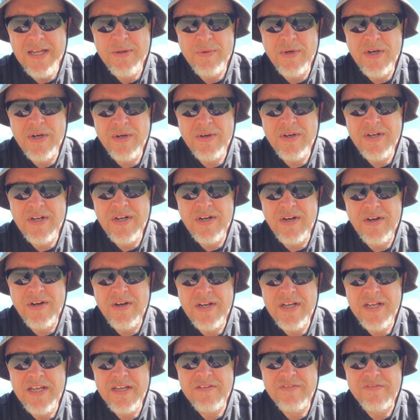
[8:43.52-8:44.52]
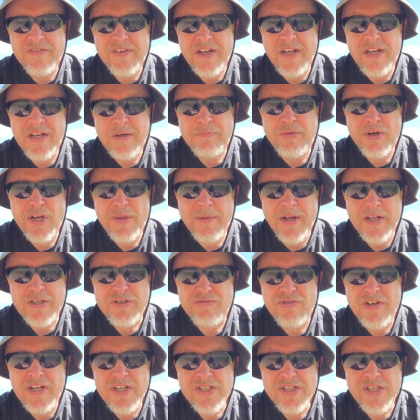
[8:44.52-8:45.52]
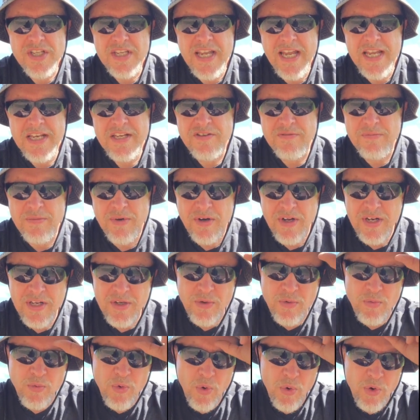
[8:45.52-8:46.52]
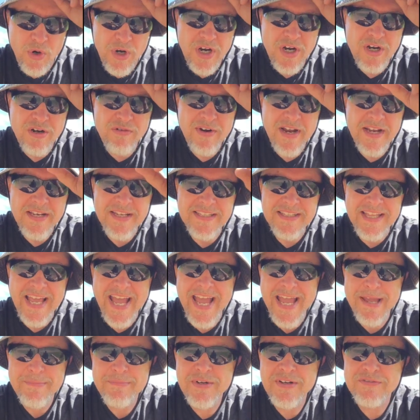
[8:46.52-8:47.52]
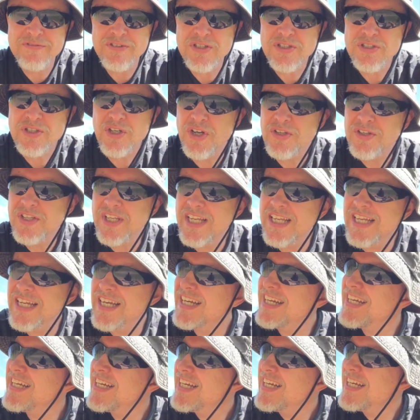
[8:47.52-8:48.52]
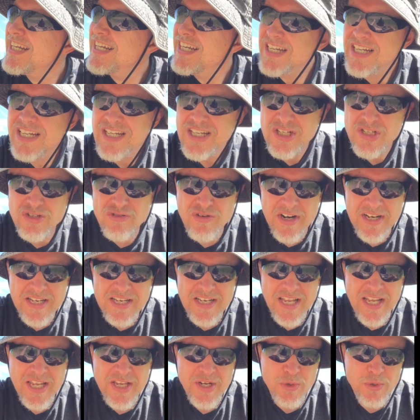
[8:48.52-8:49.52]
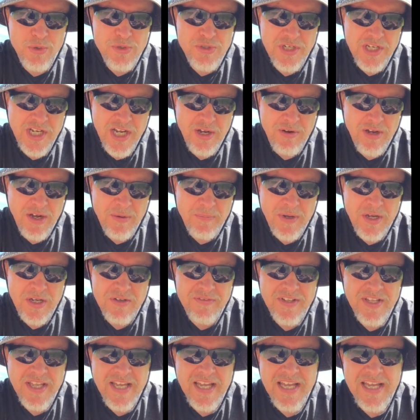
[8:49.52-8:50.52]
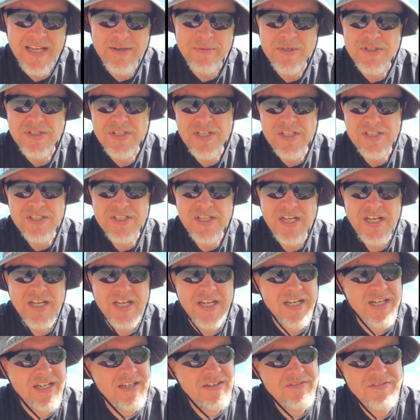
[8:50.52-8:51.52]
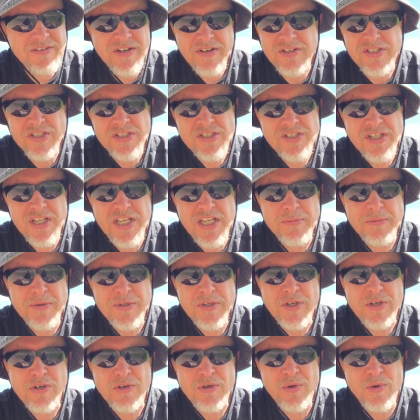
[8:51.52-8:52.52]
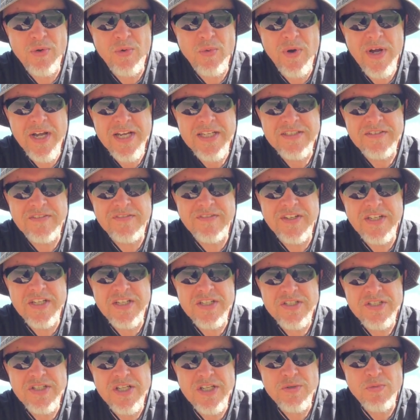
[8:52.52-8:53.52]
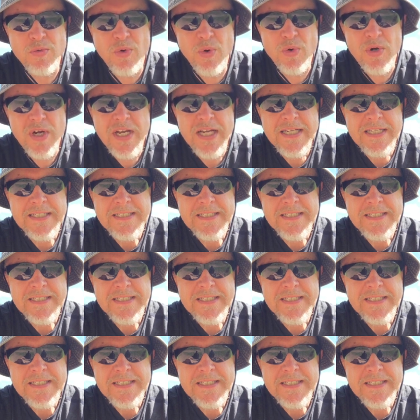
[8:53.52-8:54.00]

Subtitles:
well, I've pretty much reached the end of my little walk around the dam. I've just got the dreaded hill to go up over there, which is very steep and a cruel way to finish this walk.